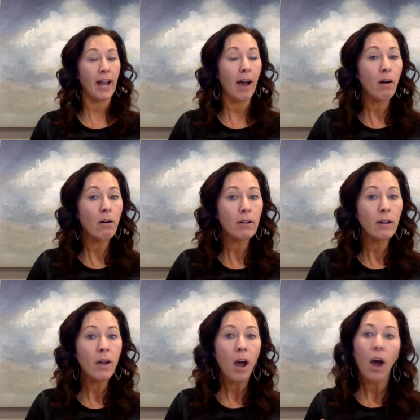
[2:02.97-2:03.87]
out?
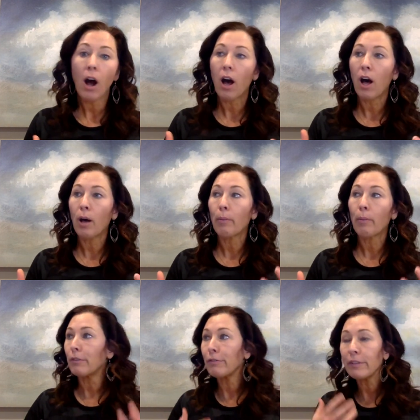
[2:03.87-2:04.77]
Are
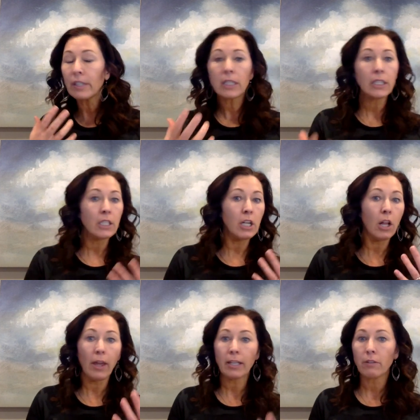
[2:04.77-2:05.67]
you feeling,
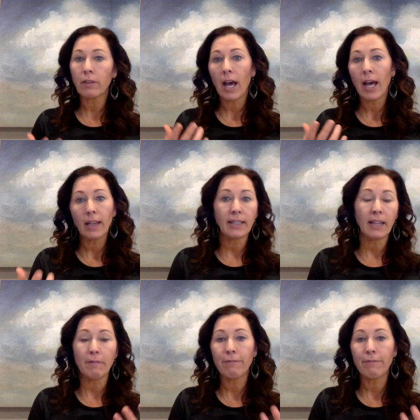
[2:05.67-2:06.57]
like you've got like
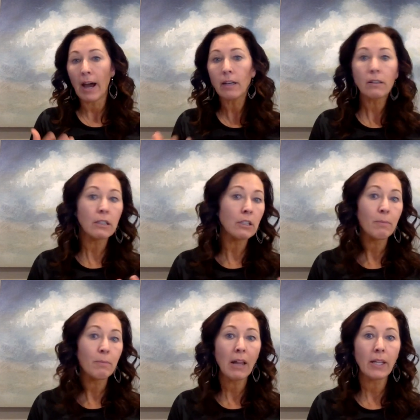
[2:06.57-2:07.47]
that fire in your
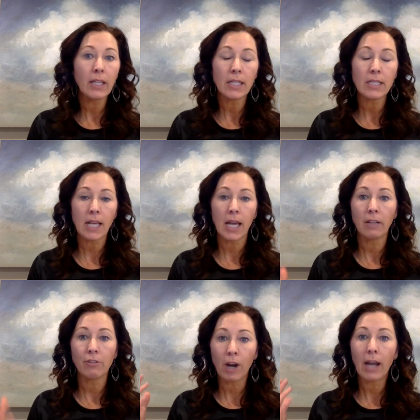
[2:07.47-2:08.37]
belly that's kind
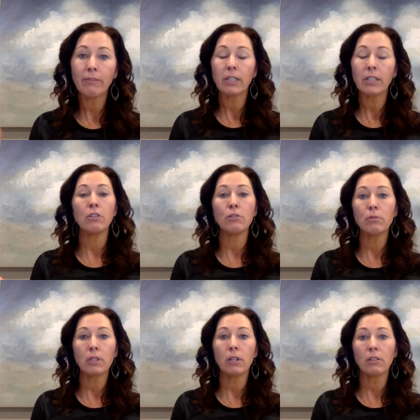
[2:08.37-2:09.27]
of driving
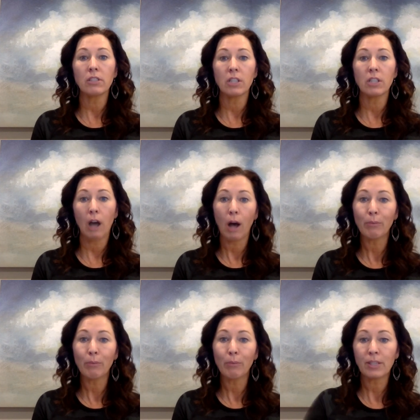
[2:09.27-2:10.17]
you, to
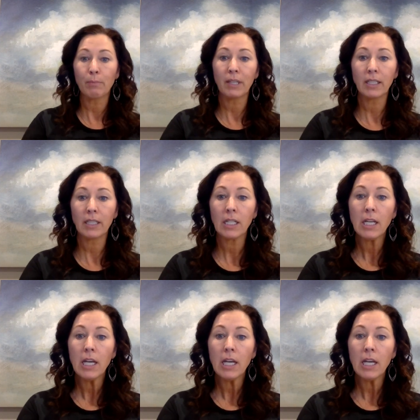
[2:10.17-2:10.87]
accomplish something?